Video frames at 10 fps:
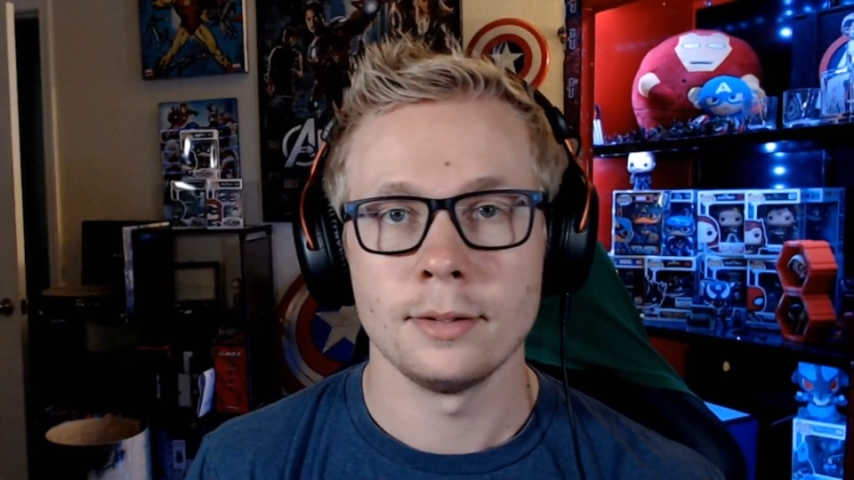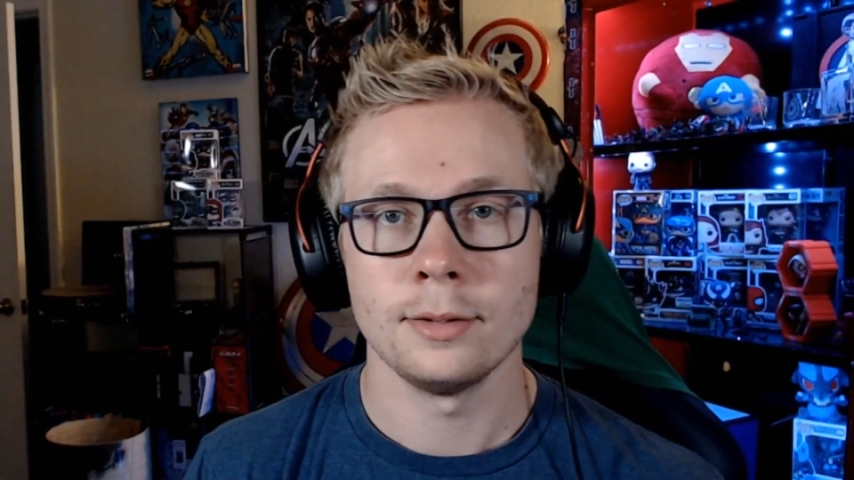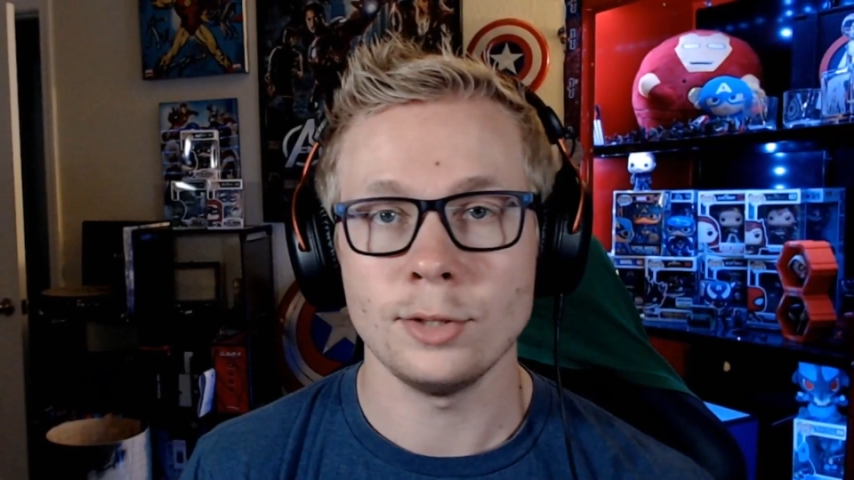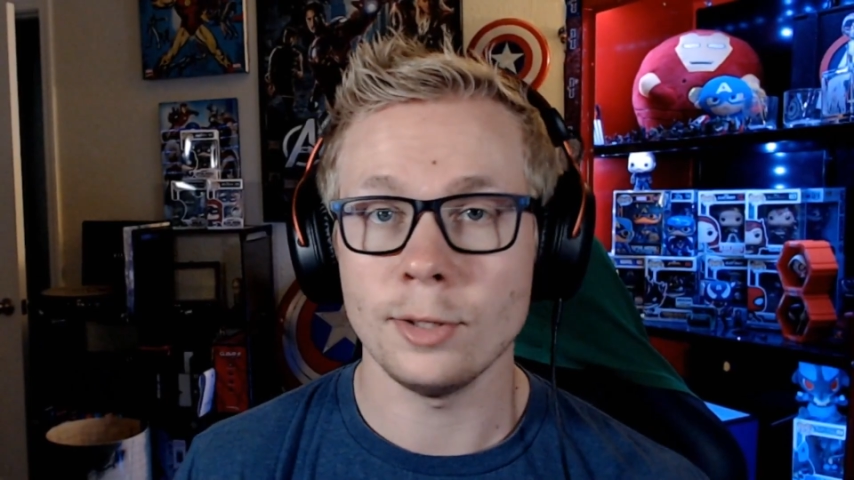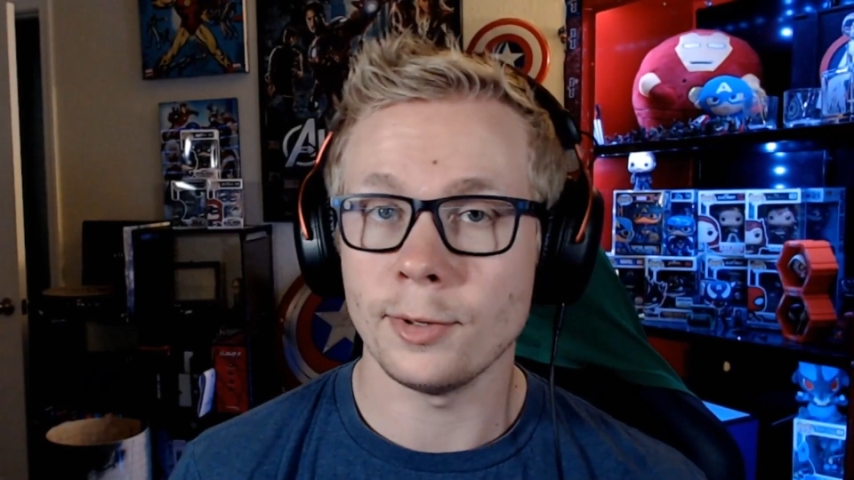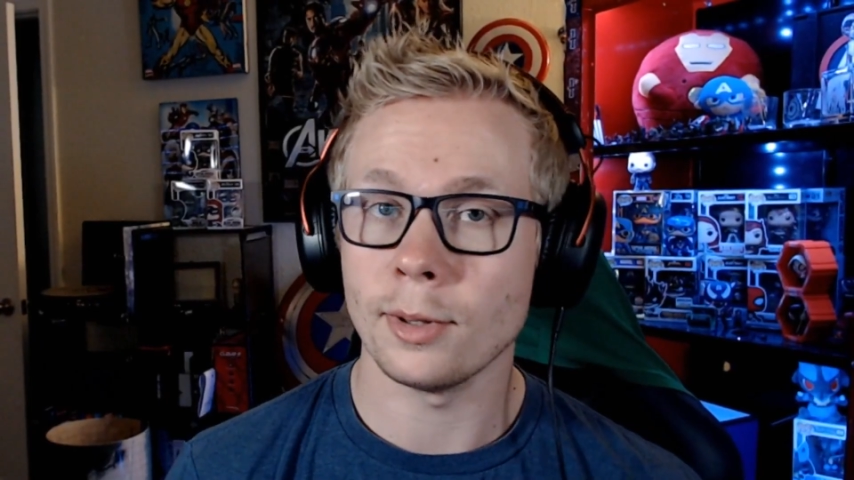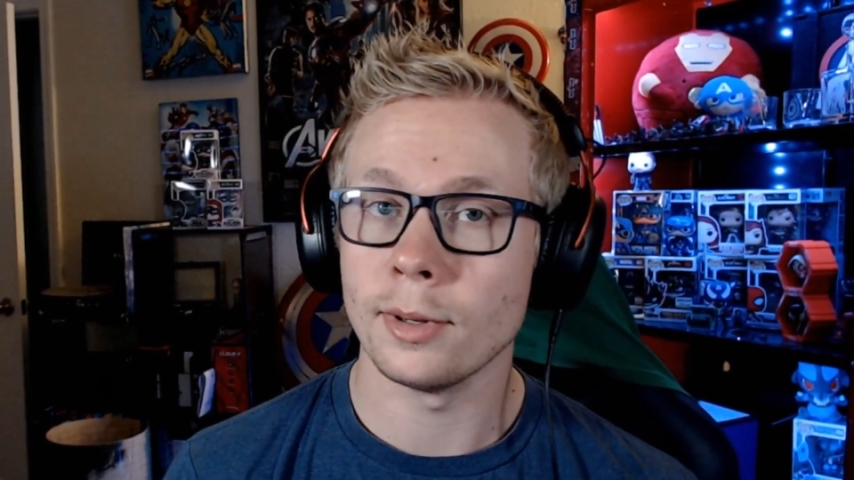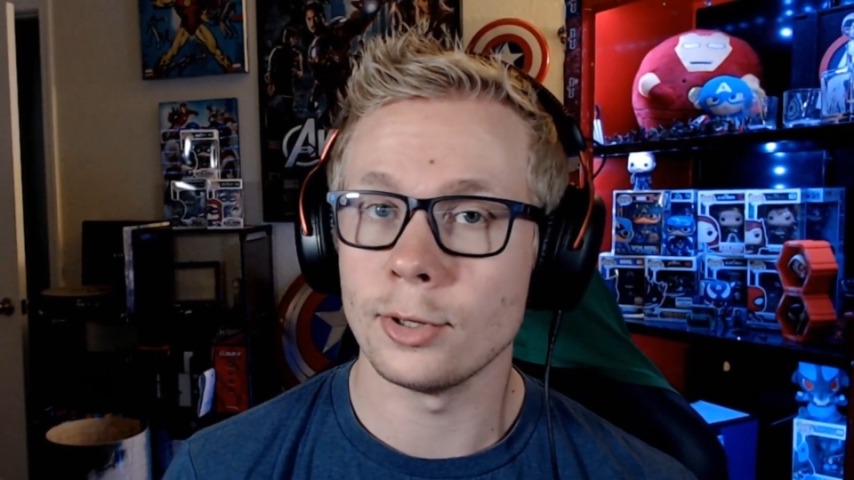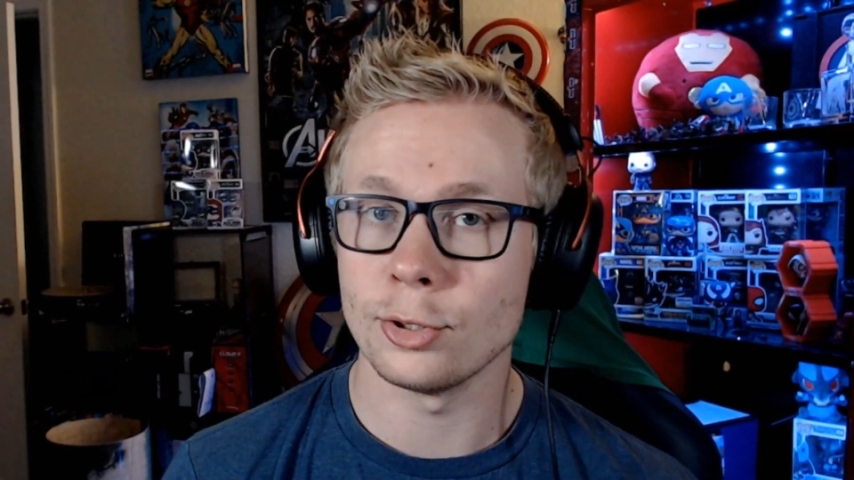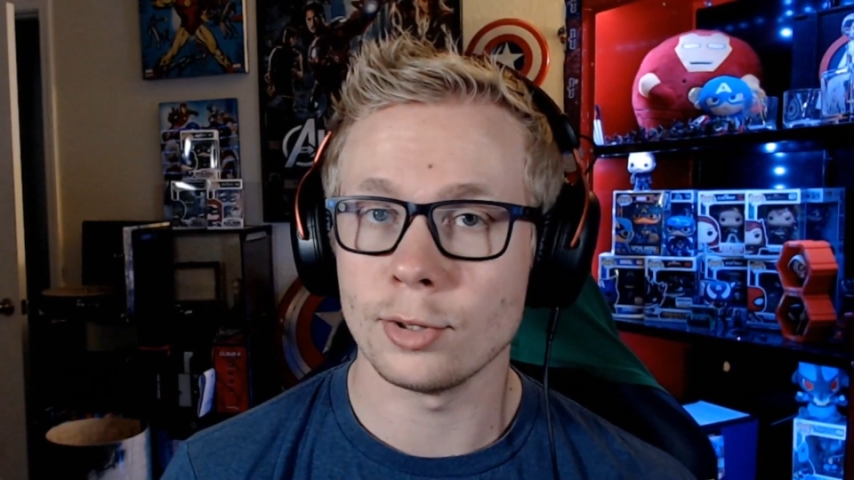So if you're
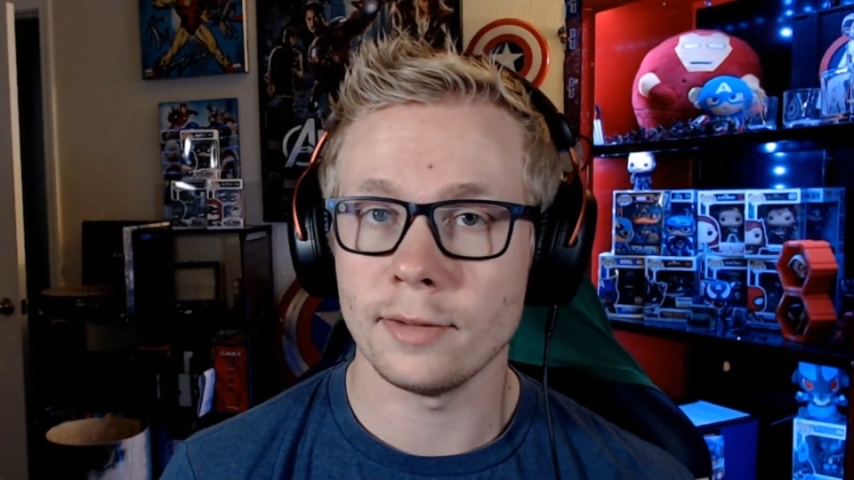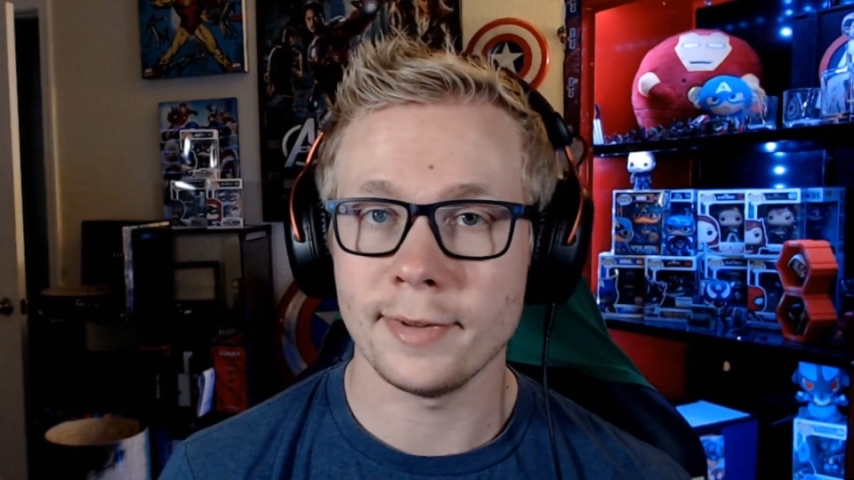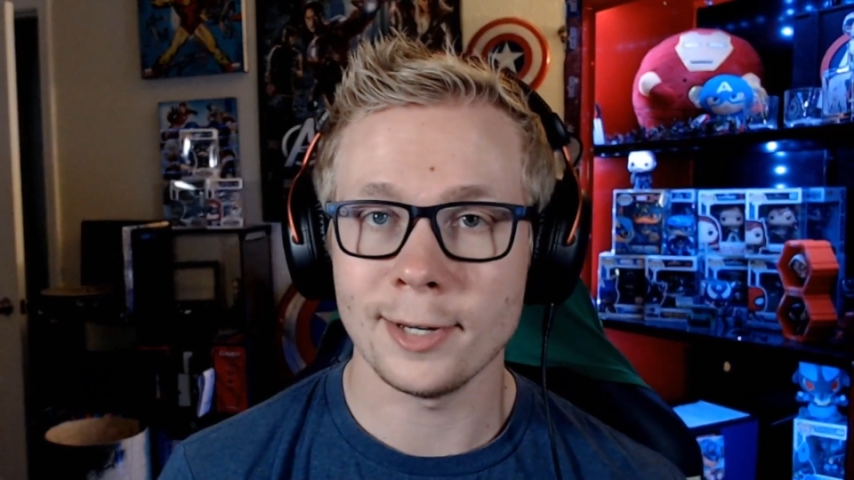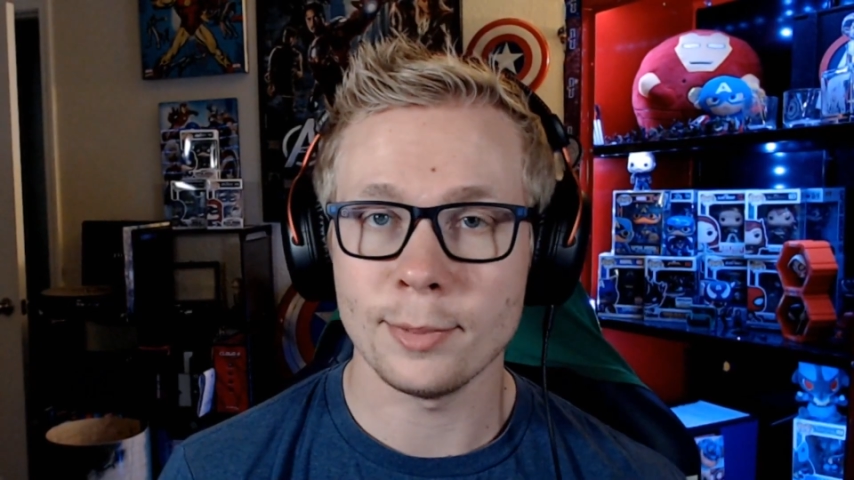going to enjoy the video,